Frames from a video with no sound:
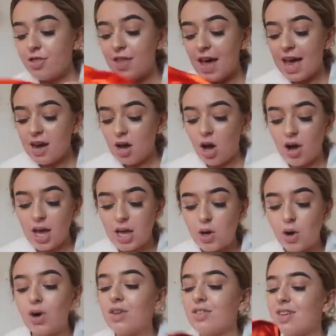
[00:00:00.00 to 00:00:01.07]
Then I
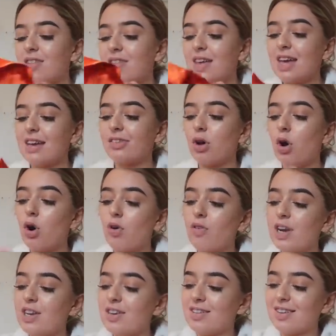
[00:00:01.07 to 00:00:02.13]
got this
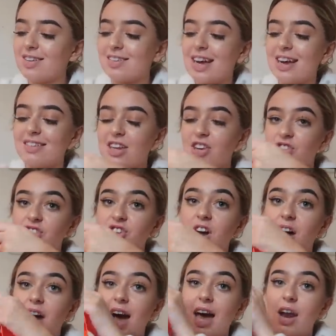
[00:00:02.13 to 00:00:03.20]
orange satin shirt
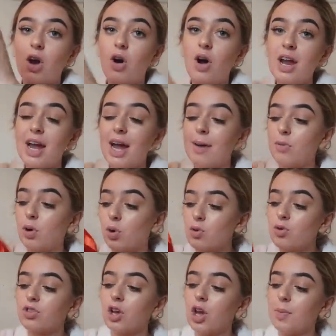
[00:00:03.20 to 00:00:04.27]
and I am
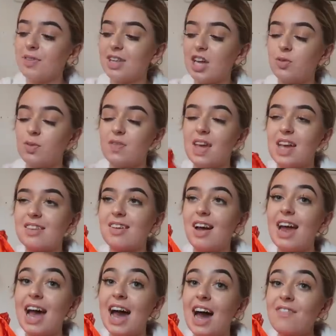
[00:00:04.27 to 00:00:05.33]
also obsessed with this.
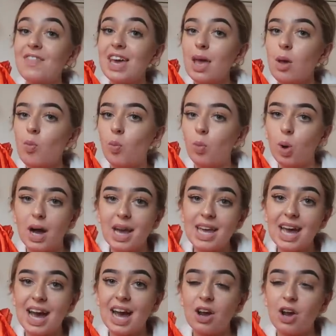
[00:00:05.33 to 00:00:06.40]
I have it in
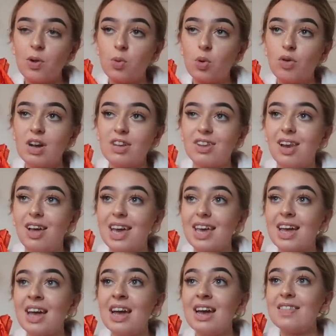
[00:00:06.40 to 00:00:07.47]
white and I wore it to
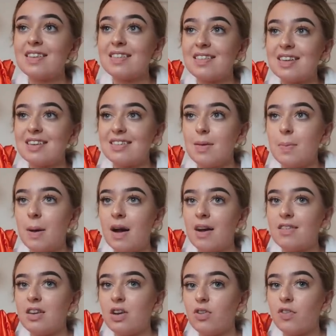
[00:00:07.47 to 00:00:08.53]
like the Sitsy
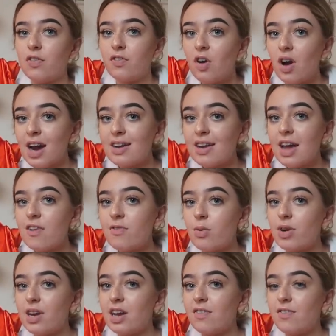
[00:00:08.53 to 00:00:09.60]
party on the Friday. I've
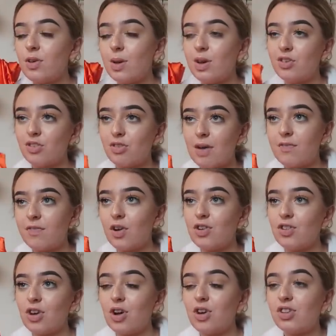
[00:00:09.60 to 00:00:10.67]
worn it in a few Instagram
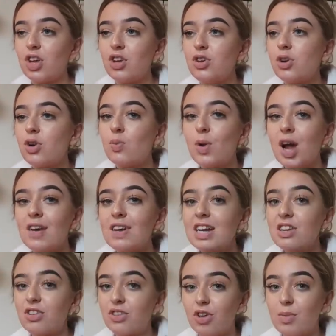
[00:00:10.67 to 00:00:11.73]
photos and you can wear
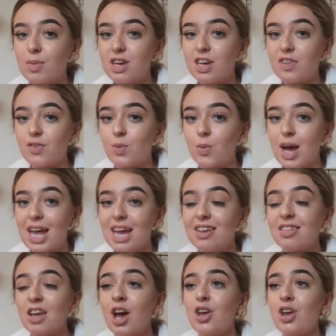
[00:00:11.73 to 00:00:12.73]
it in so many different ways.